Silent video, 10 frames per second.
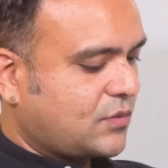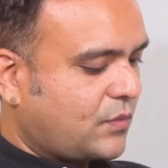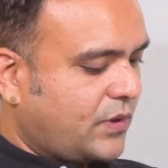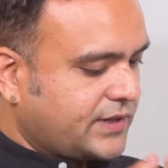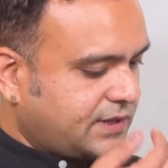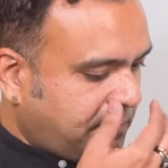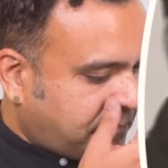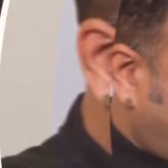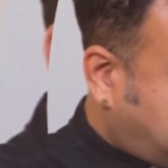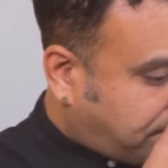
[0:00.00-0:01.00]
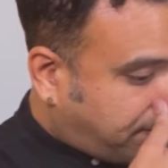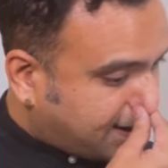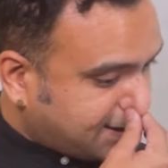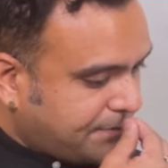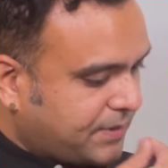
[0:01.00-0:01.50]
So what is the
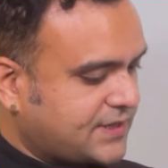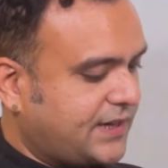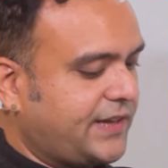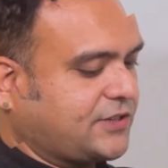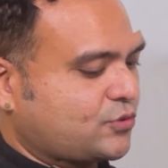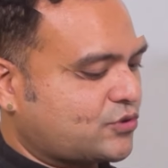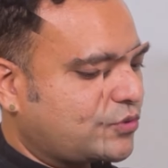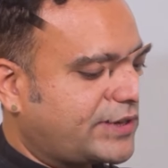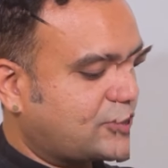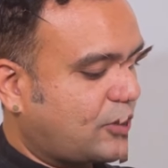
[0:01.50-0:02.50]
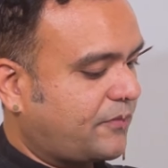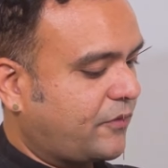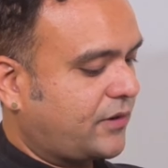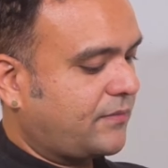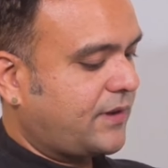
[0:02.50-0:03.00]
passing percentage do students opt for?